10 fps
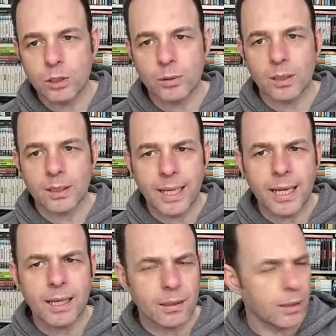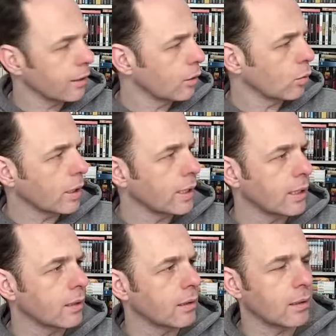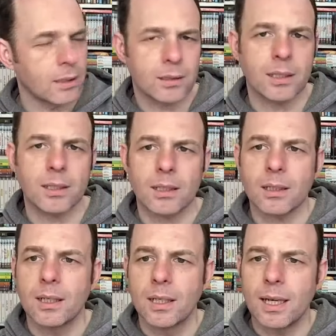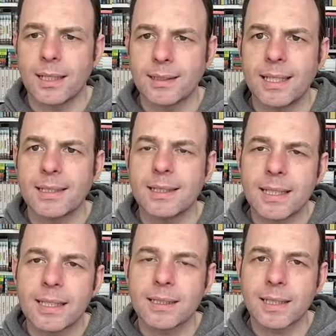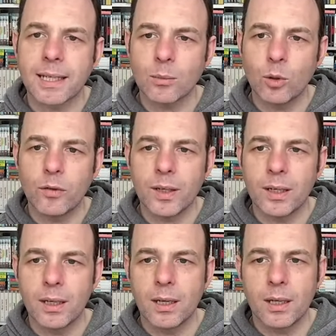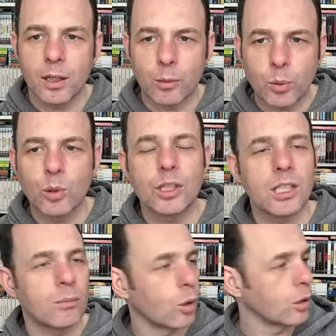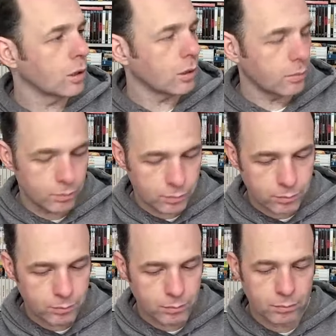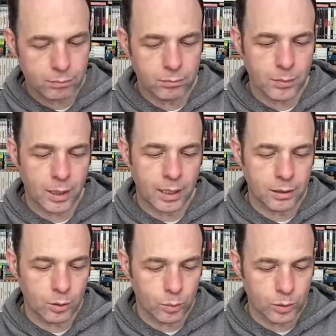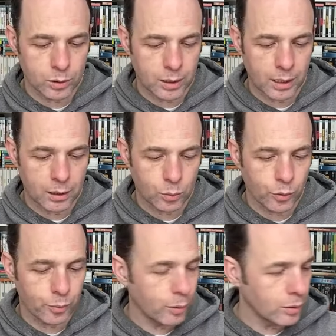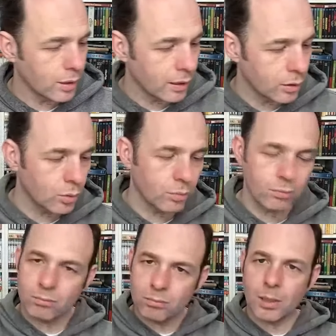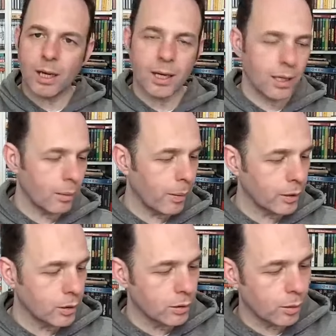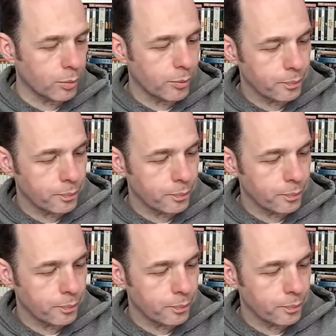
You were like, yeah, I think you'll like it. It's like a dead heat kind of movie. The Blue Jean Monster. And it was £12, I think, so I picked it up.